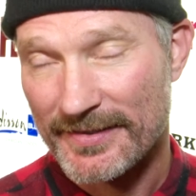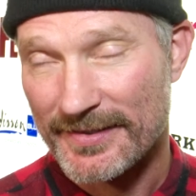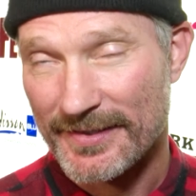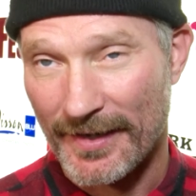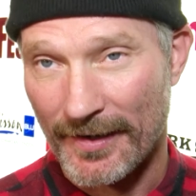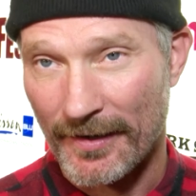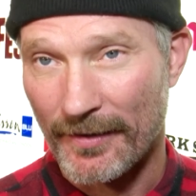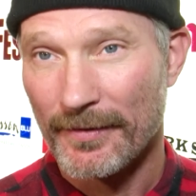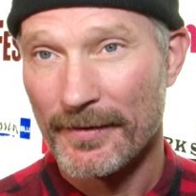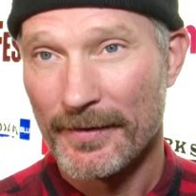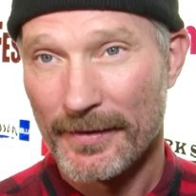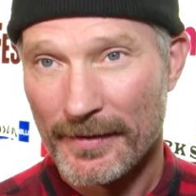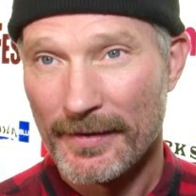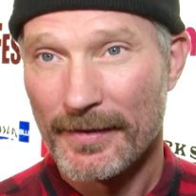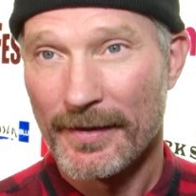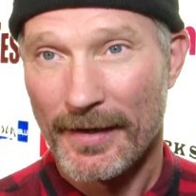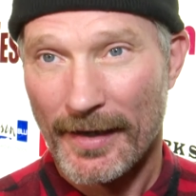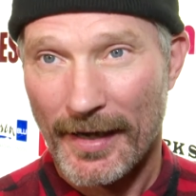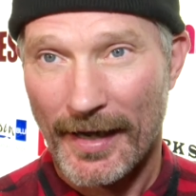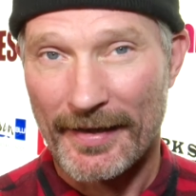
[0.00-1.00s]
So
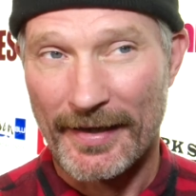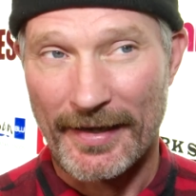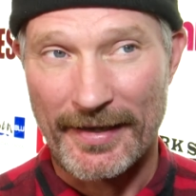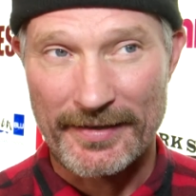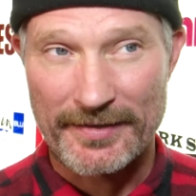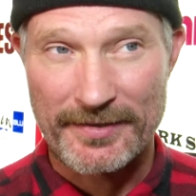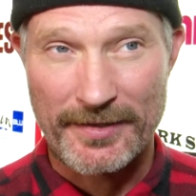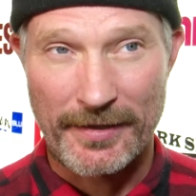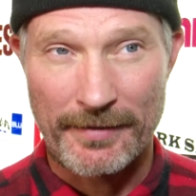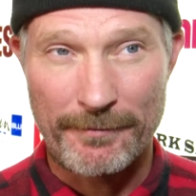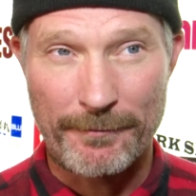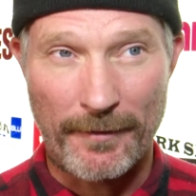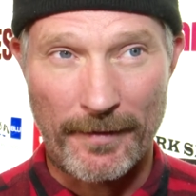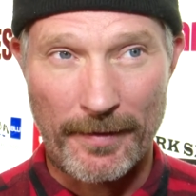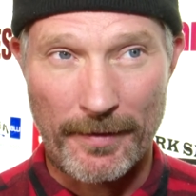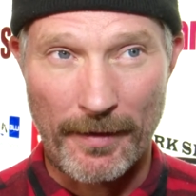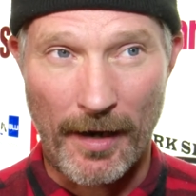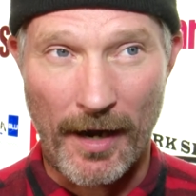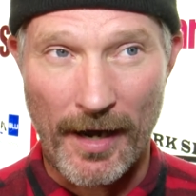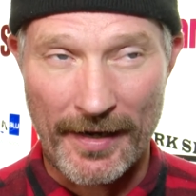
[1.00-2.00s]
I think it's good
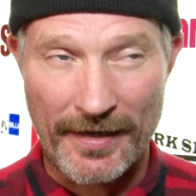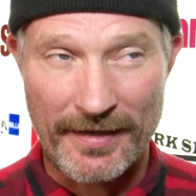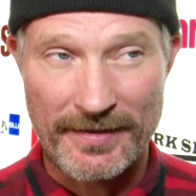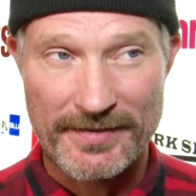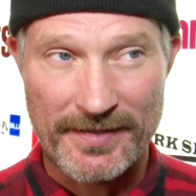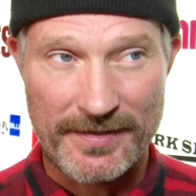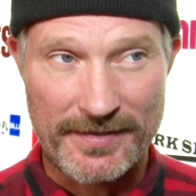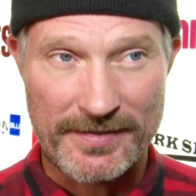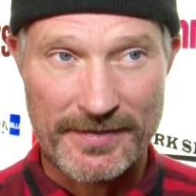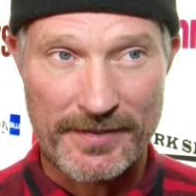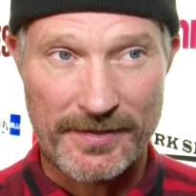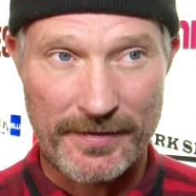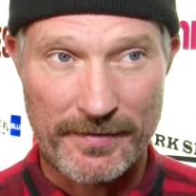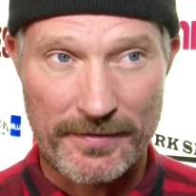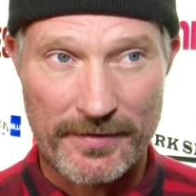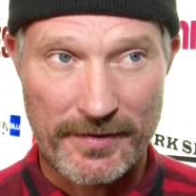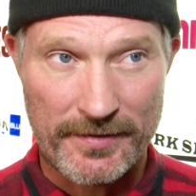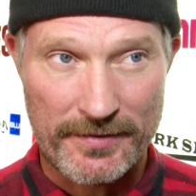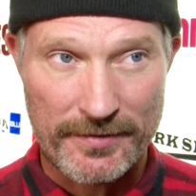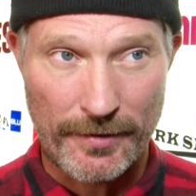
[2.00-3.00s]
for audiences
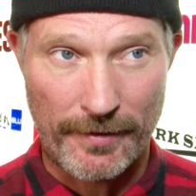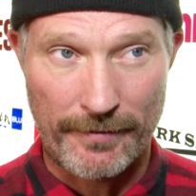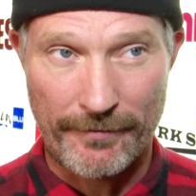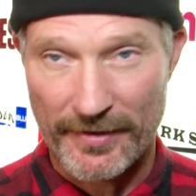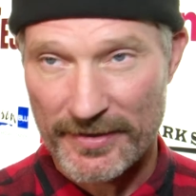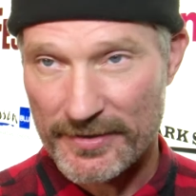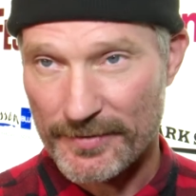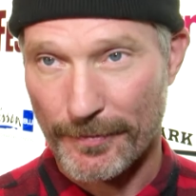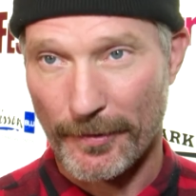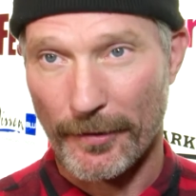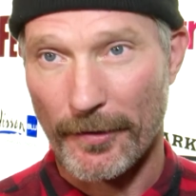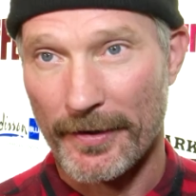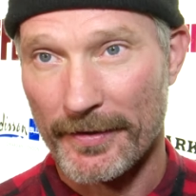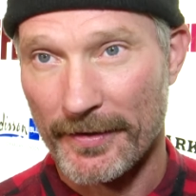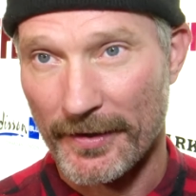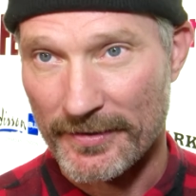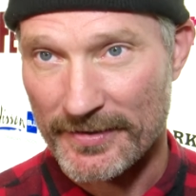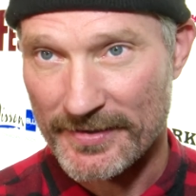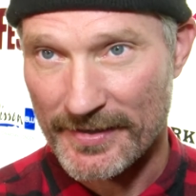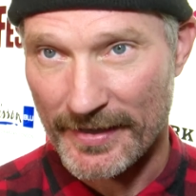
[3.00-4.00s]
to sort of explore
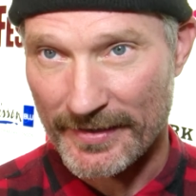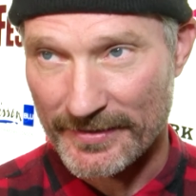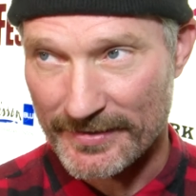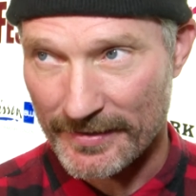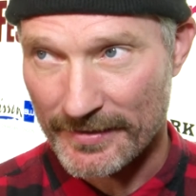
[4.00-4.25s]
those things.